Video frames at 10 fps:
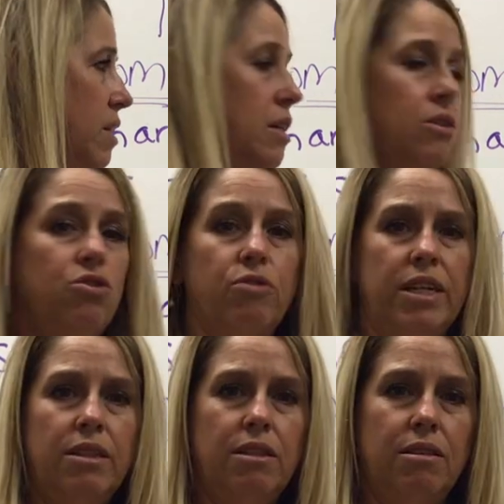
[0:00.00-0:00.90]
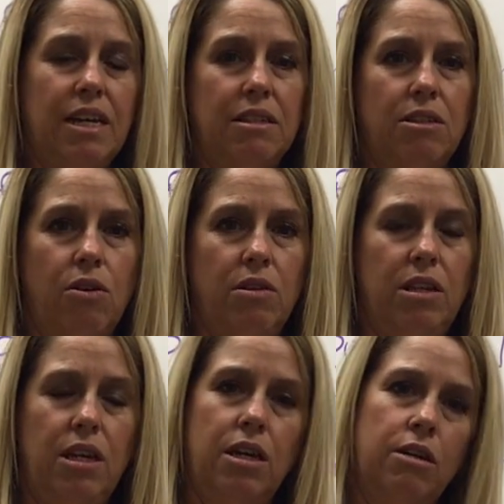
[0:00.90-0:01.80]
in strength. That's called
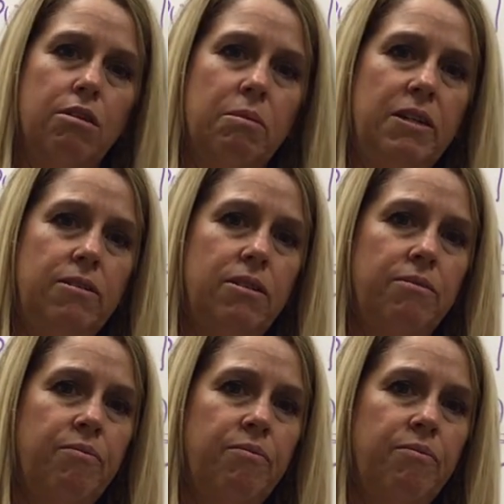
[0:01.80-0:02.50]
the increment.